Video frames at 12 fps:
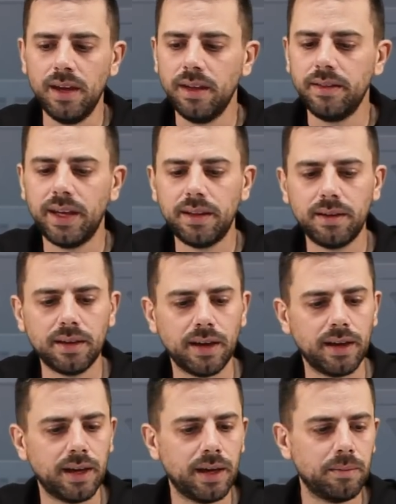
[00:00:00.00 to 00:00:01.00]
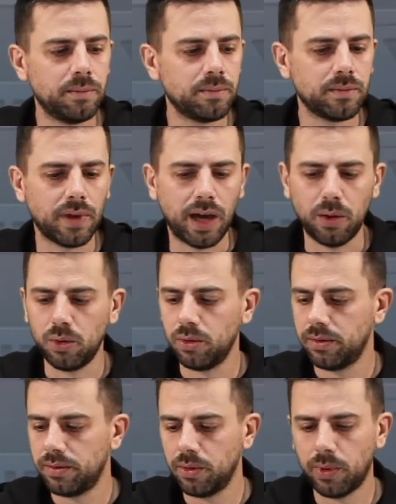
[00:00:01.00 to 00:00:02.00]
Then
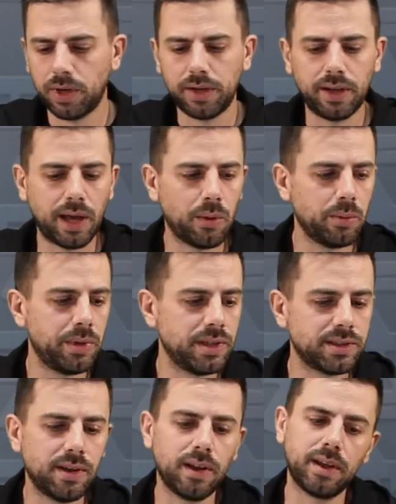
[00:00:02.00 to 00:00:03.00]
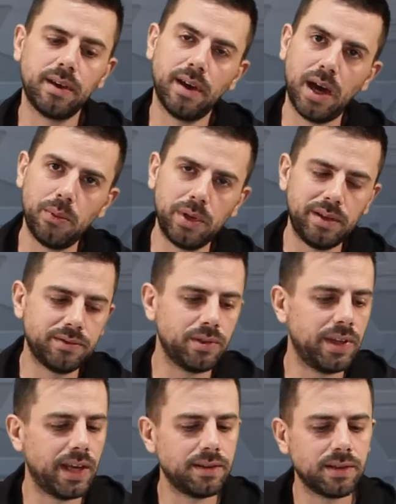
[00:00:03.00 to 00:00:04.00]
the one that I will be installing, I will leave to
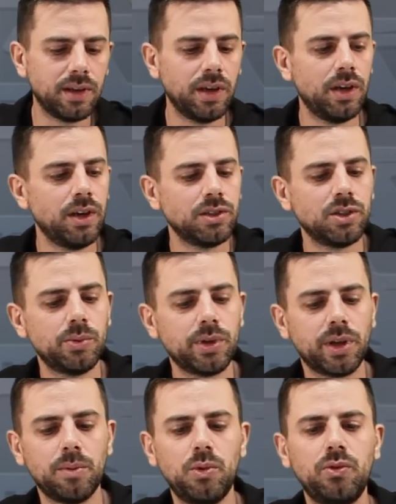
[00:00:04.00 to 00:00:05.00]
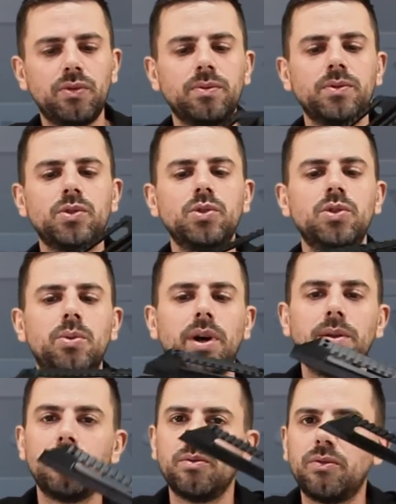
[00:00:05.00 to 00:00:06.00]
the end. So we're going to move to the
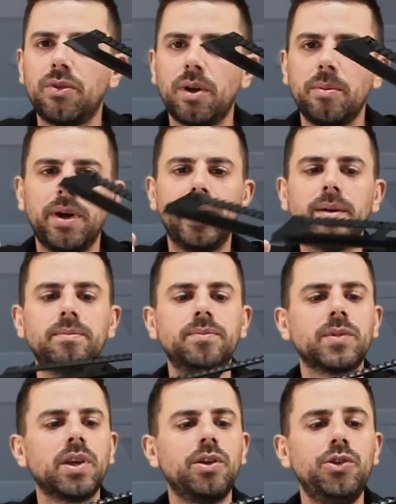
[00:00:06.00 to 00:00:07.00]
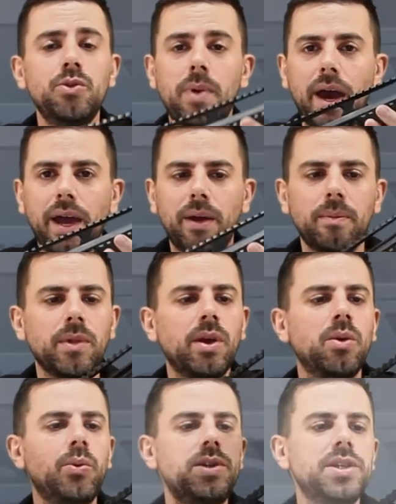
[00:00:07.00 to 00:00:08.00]
one from Yuma Air,
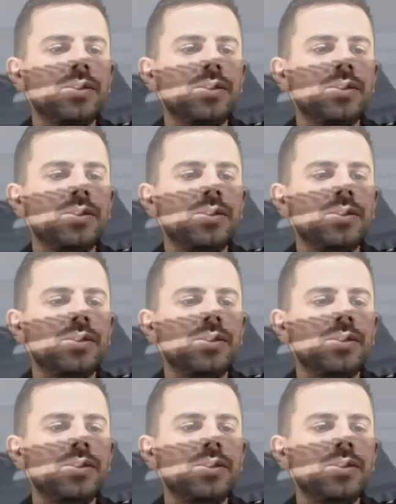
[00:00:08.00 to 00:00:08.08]
which is